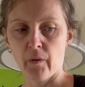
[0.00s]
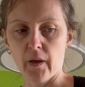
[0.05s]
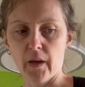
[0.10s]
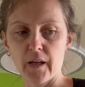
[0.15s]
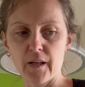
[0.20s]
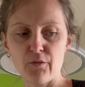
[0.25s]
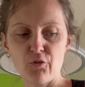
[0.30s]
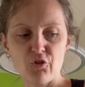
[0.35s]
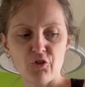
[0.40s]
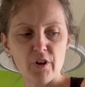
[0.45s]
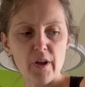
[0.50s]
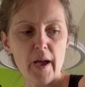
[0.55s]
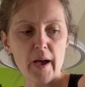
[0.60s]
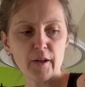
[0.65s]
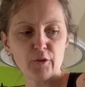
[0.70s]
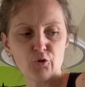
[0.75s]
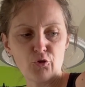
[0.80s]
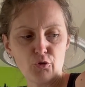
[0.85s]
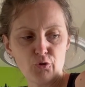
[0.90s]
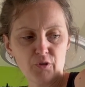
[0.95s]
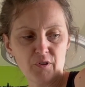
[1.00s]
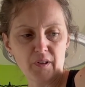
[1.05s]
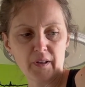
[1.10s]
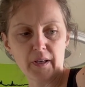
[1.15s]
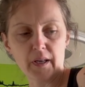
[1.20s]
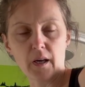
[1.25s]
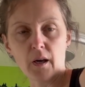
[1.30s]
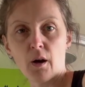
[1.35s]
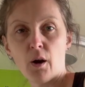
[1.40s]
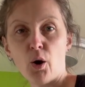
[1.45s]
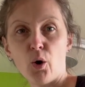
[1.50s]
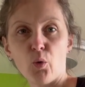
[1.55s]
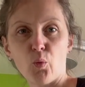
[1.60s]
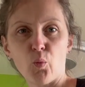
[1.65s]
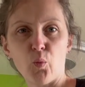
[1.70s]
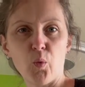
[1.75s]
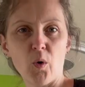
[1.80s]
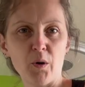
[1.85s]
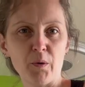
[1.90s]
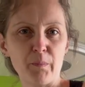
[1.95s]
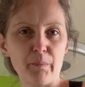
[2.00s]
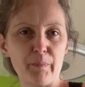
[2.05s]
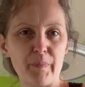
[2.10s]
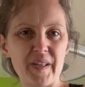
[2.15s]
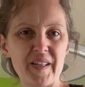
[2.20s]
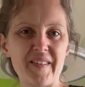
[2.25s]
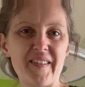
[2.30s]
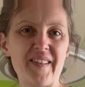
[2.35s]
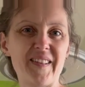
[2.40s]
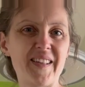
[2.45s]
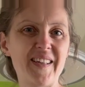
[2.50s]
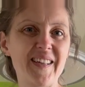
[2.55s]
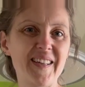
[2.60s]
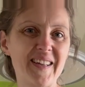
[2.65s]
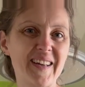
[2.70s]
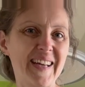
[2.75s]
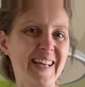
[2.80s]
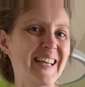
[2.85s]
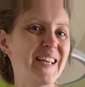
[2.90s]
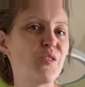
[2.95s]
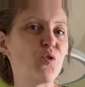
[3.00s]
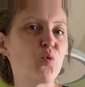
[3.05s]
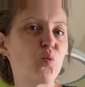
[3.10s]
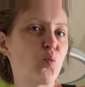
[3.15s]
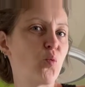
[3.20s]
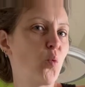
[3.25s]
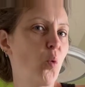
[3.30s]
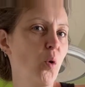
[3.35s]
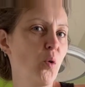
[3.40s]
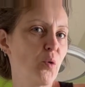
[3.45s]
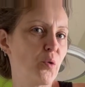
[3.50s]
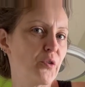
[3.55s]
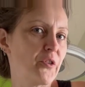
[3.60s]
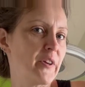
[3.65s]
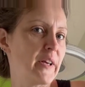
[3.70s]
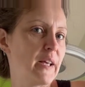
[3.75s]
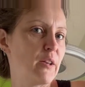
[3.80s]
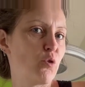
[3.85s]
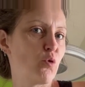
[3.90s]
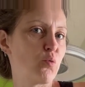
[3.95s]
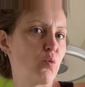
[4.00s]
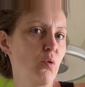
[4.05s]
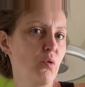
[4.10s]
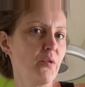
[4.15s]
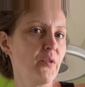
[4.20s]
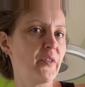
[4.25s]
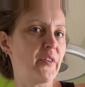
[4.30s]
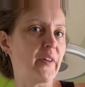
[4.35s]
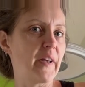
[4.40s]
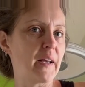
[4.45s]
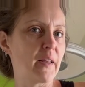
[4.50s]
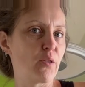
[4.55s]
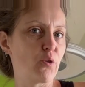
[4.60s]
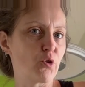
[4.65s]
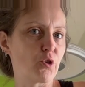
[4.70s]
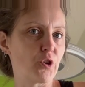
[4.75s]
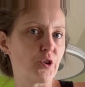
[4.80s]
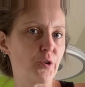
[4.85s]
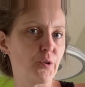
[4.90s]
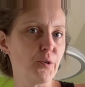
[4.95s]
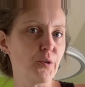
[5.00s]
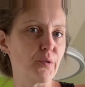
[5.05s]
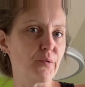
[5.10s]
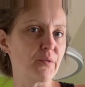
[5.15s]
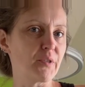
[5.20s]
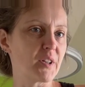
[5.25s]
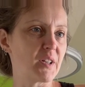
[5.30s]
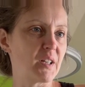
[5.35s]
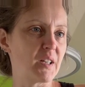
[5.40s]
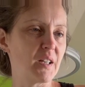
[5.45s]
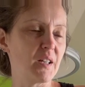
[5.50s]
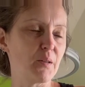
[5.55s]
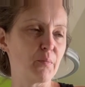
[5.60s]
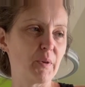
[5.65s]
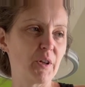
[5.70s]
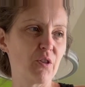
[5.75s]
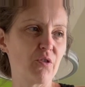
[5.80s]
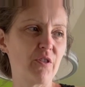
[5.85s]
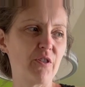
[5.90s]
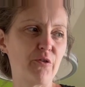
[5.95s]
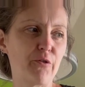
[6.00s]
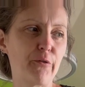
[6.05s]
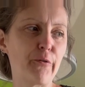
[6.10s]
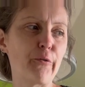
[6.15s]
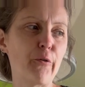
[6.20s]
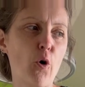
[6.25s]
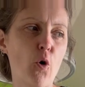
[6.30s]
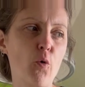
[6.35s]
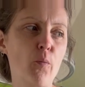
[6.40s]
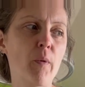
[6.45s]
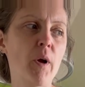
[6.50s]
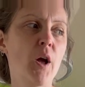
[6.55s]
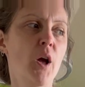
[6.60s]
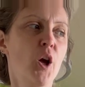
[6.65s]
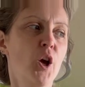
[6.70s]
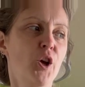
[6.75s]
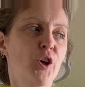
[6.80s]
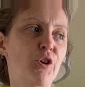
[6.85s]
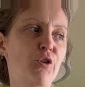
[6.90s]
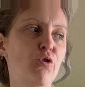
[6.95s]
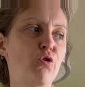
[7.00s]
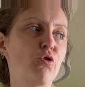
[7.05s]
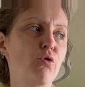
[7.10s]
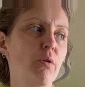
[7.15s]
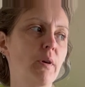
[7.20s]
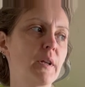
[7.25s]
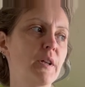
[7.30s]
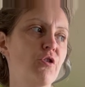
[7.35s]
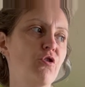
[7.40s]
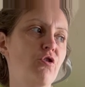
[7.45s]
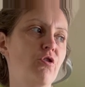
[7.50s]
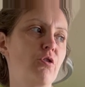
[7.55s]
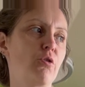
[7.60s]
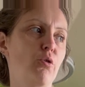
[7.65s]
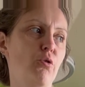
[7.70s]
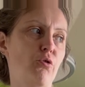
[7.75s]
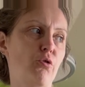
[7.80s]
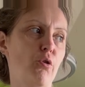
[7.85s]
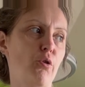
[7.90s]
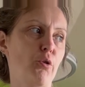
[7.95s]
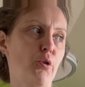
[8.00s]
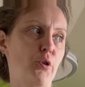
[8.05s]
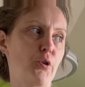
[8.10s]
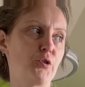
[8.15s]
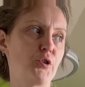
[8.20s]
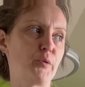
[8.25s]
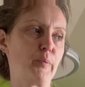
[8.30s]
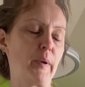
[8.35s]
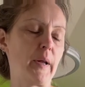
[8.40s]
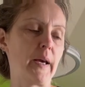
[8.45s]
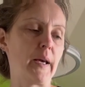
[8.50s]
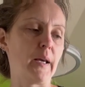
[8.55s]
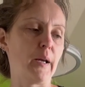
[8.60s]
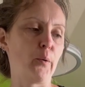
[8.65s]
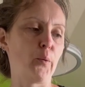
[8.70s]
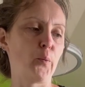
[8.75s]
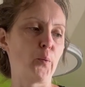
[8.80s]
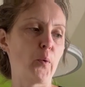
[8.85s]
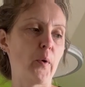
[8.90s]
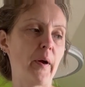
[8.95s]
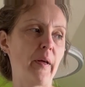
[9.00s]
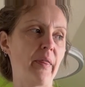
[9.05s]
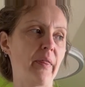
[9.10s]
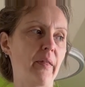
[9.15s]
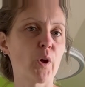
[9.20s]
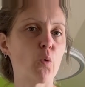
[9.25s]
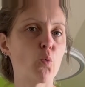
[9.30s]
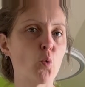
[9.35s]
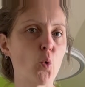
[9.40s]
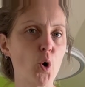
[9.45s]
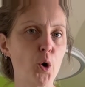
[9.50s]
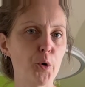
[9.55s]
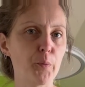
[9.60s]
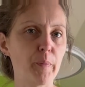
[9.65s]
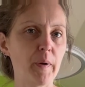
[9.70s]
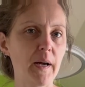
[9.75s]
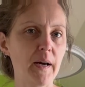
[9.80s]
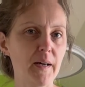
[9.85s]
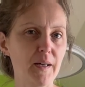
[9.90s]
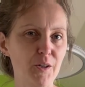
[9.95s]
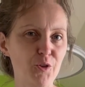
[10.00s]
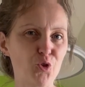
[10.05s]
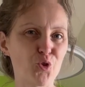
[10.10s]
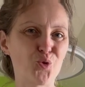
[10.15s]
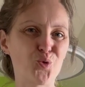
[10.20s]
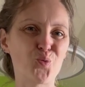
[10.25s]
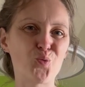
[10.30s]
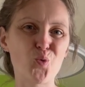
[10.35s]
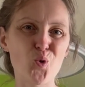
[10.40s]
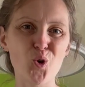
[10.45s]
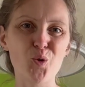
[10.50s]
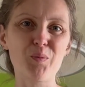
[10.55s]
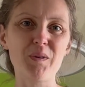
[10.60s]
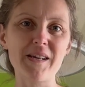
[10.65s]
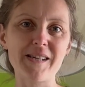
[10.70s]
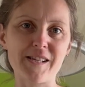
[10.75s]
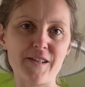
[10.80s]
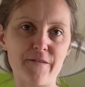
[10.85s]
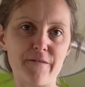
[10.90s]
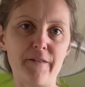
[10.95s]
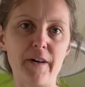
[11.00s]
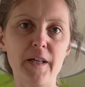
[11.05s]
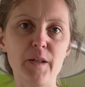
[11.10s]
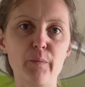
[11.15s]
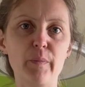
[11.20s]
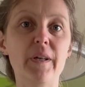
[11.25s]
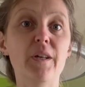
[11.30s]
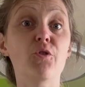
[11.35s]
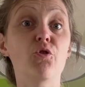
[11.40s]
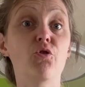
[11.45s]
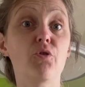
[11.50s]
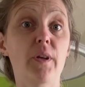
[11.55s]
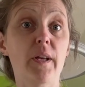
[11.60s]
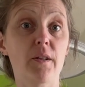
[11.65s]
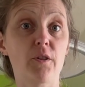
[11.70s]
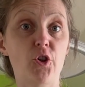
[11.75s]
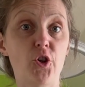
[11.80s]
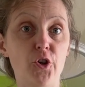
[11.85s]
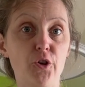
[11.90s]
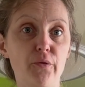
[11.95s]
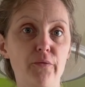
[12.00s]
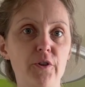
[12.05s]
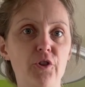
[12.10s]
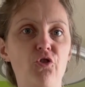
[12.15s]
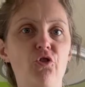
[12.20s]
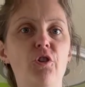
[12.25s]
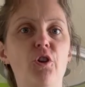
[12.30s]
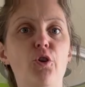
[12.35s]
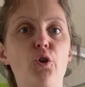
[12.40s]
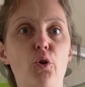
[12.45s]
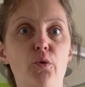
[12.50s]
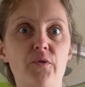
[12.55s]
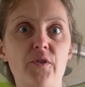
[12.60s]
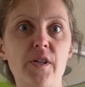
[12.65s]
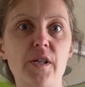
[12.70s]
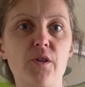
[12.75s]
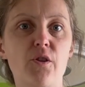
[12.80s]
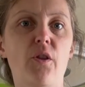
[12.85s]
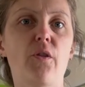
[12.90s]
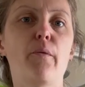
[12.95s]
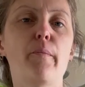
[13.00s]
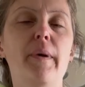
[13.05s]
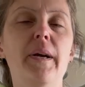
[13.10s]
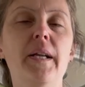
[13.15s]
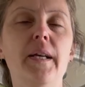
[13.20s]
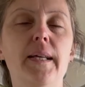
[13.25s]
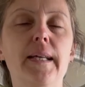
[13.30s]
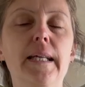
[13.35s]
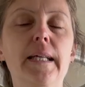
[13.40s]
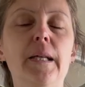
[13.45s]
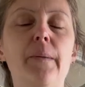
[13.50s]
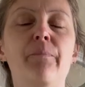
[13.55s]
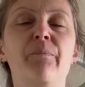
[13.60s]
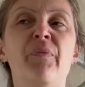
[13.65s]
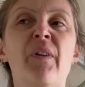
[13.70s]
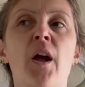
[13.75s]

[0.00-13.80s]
if she had just like one piece here? It won't take the curve here because it's foam. Usually she does her cosplay with Worbla, so Worbla is fine because you can curve it. She curves it on the mannequin.